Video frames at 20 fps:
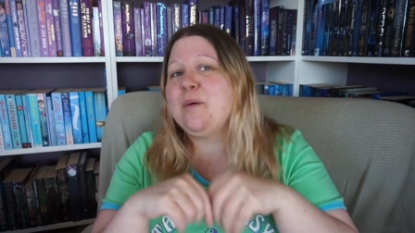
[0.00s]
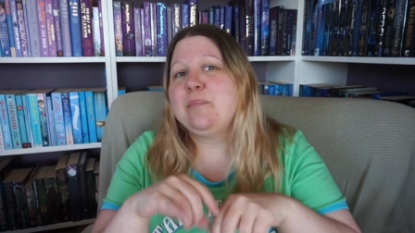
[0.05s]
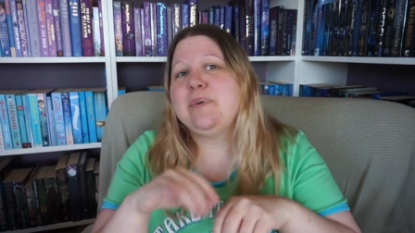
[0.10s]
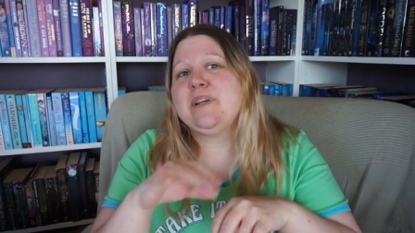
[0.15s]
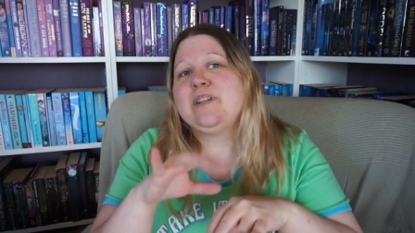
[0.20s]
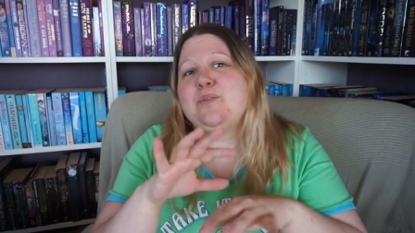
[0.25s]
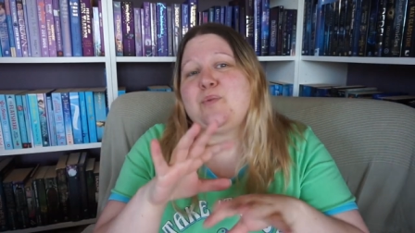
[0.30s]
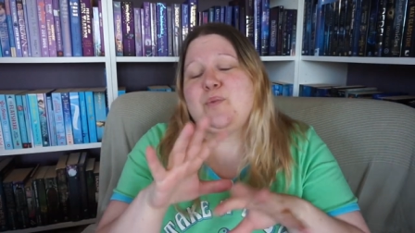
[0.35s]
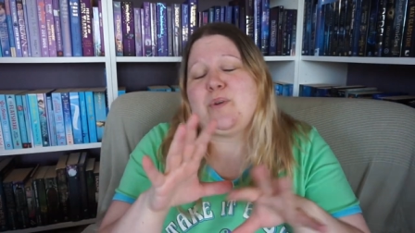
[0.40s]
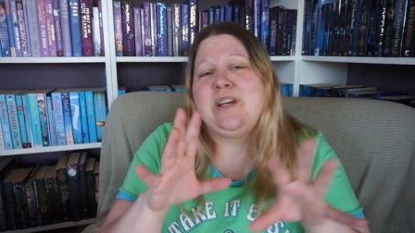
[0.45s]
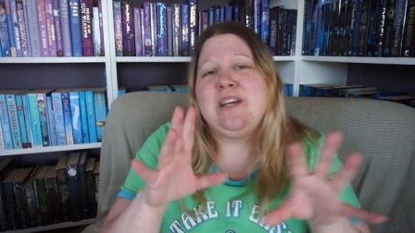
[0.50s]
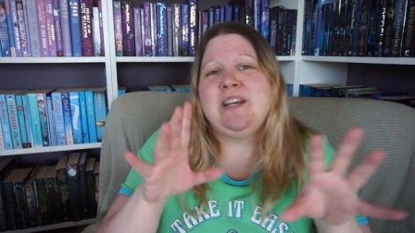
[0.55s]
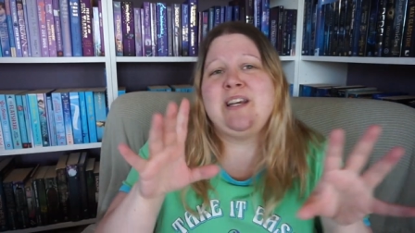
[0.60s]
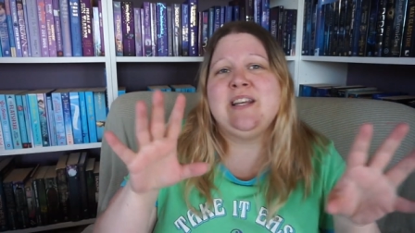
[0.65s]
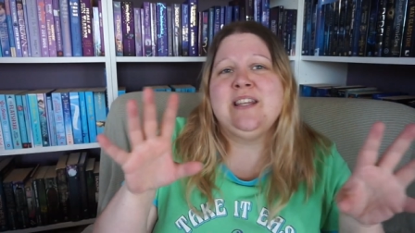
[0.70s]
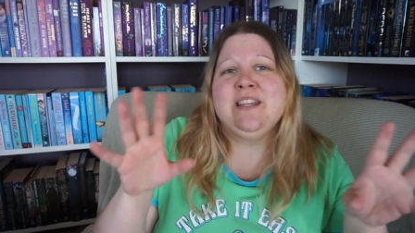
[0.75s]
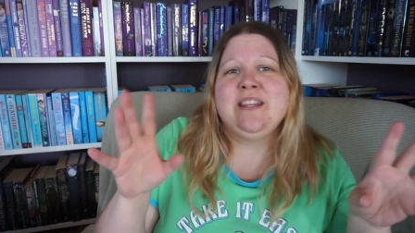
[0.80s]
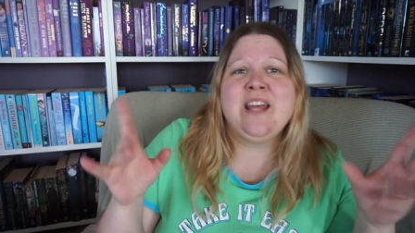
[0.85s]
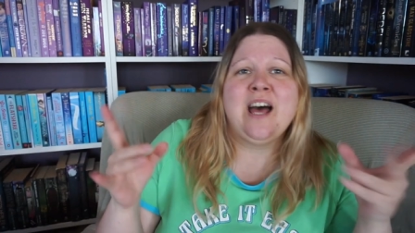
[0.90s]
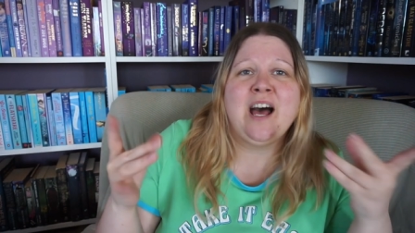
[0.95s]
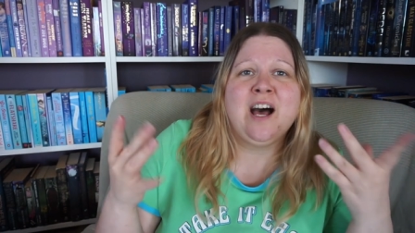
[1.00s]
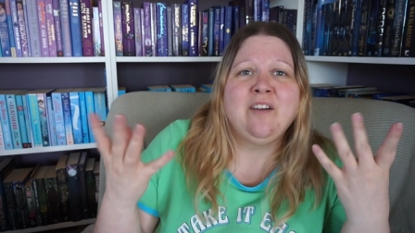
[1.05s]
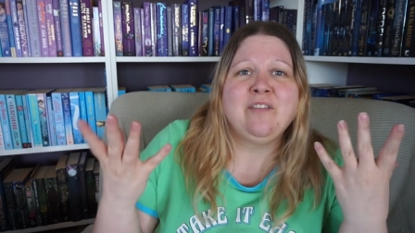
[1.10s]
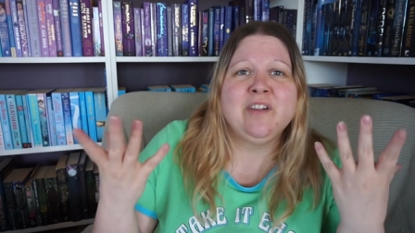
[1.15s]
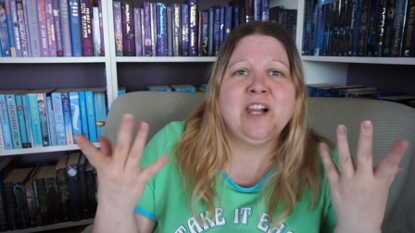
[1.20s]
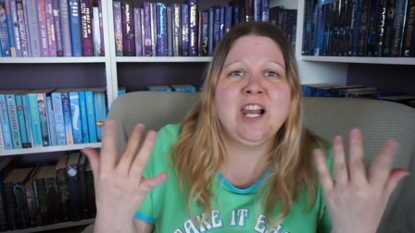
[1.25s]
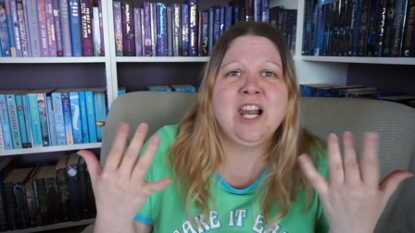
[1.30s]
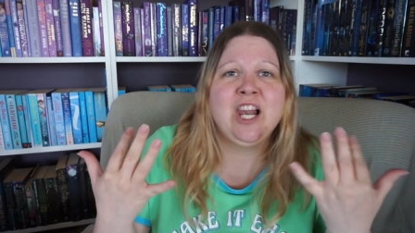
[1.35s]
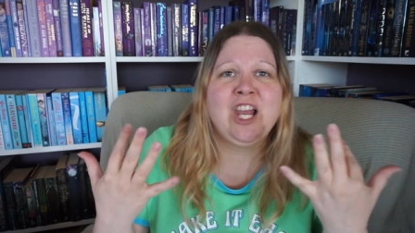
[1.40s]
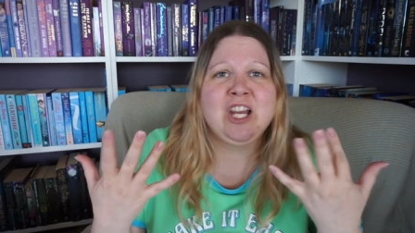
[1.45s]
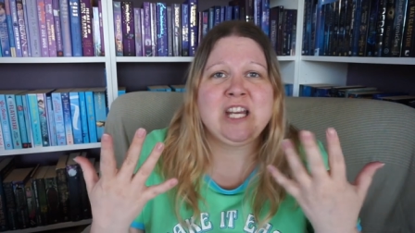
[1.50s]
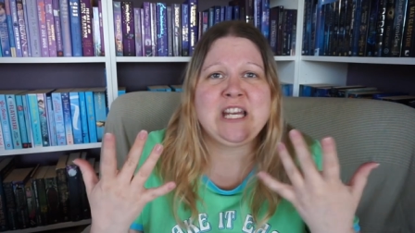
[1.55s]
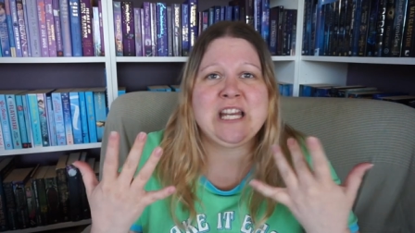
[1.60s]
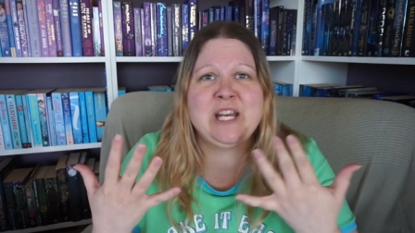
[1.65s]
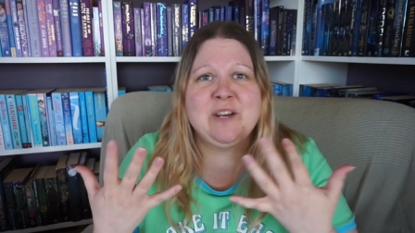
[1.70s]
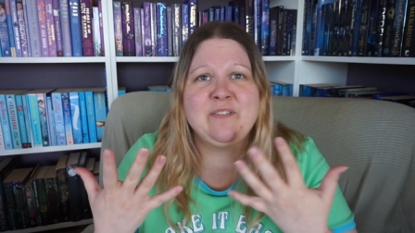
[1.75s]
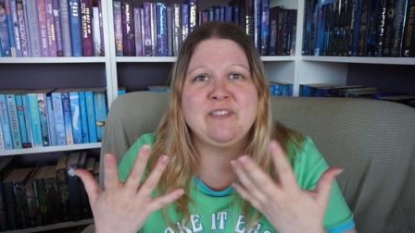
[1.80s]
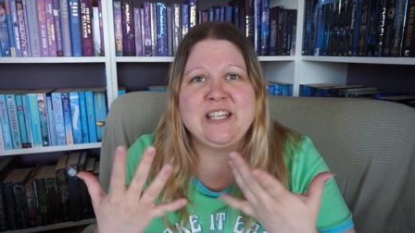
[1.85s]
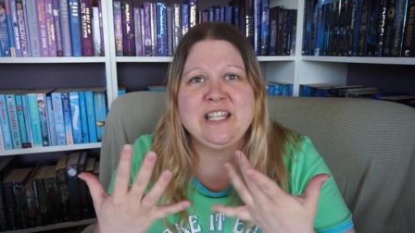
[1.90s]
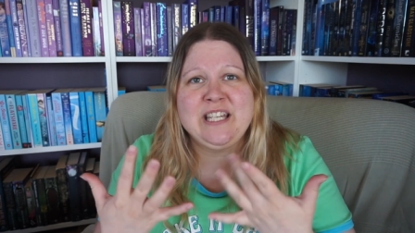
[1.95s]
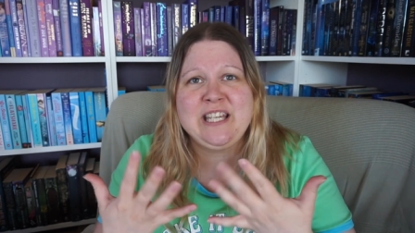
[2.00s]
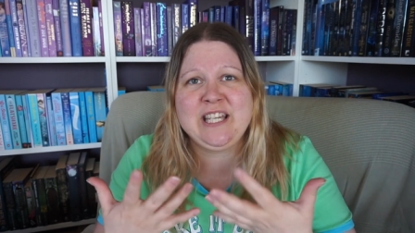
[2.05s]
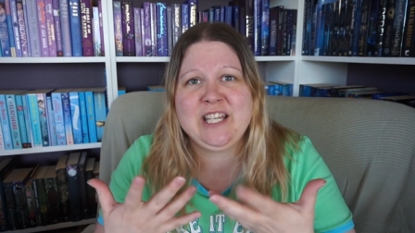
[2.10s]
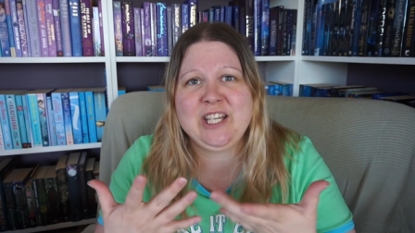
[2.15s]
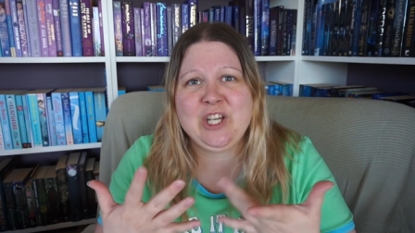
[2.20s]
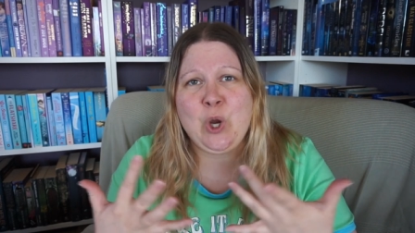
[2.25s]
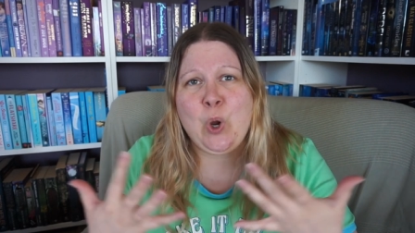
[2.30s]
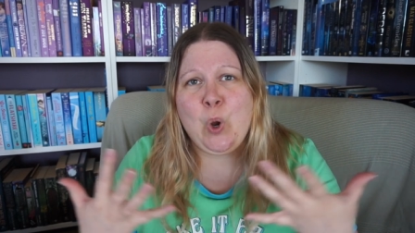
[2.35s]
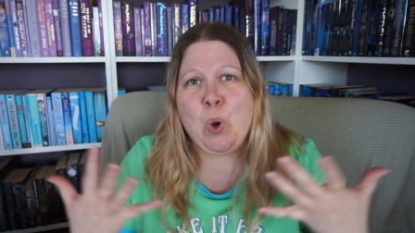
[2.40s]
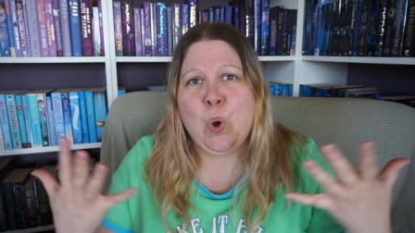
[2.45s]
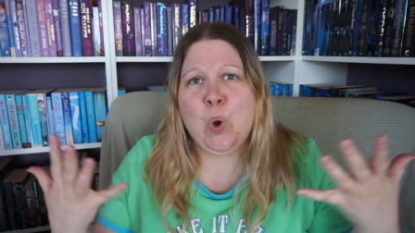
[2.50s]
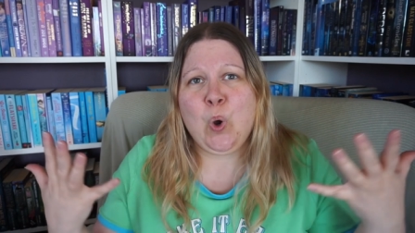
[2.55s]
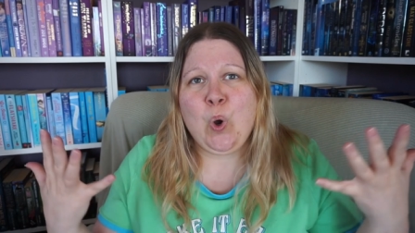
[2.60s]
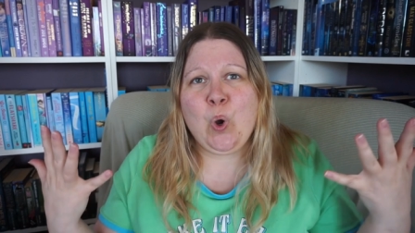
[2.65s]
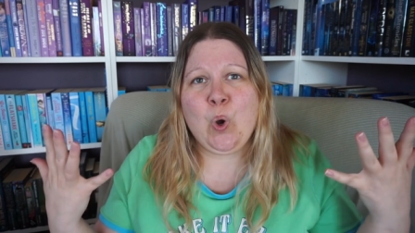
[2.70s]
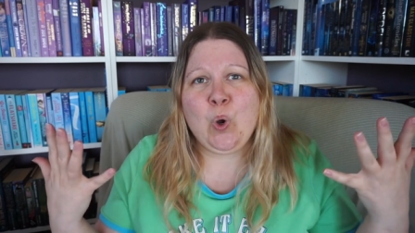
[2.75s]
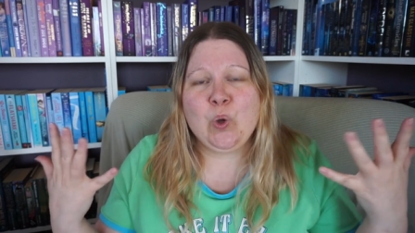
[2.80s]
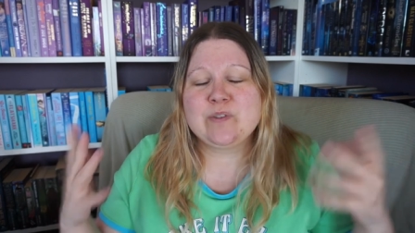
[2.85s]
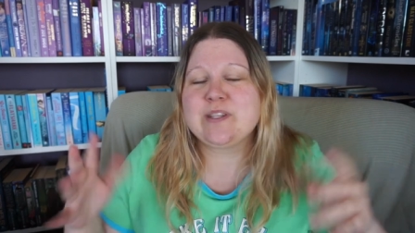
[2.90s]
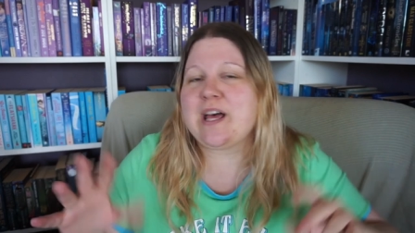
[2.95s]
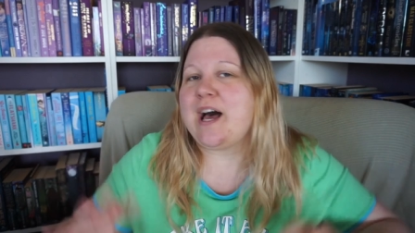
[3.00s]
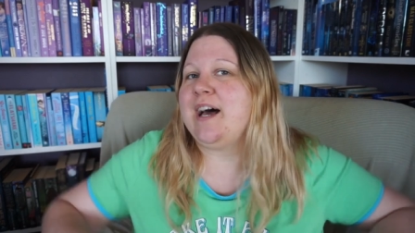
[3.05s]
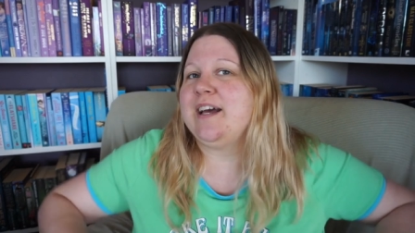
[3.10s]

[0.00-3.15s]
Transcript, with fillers: between the vloggy videos.